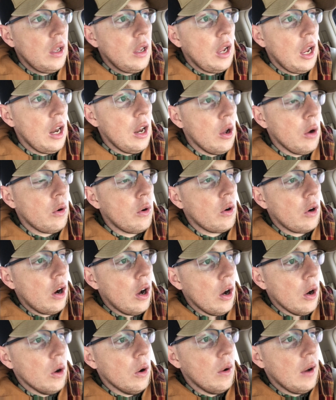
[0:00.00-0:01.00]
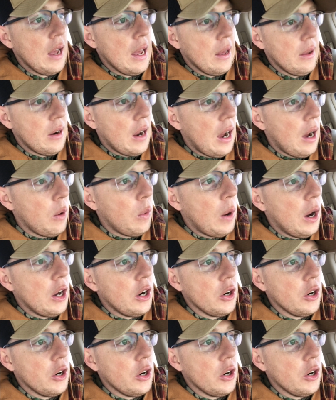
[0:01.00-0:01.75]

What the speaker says: you know, grow, and hot water